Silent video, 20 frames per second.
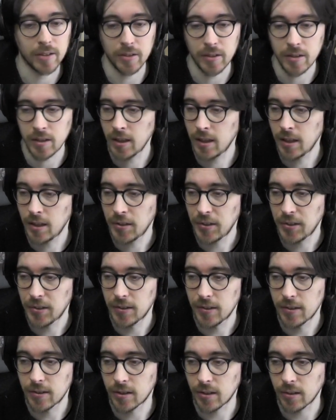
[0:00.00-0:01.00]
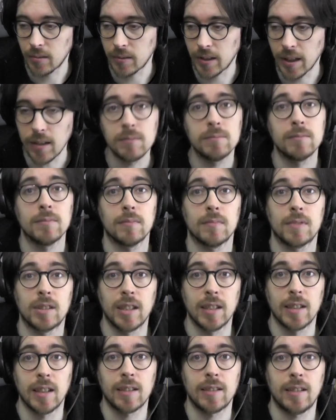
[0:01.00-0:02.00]
to. So yeah,
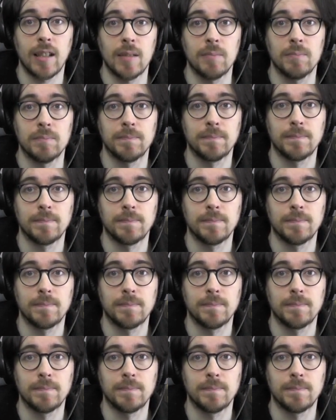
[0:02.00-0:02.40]
see you next time.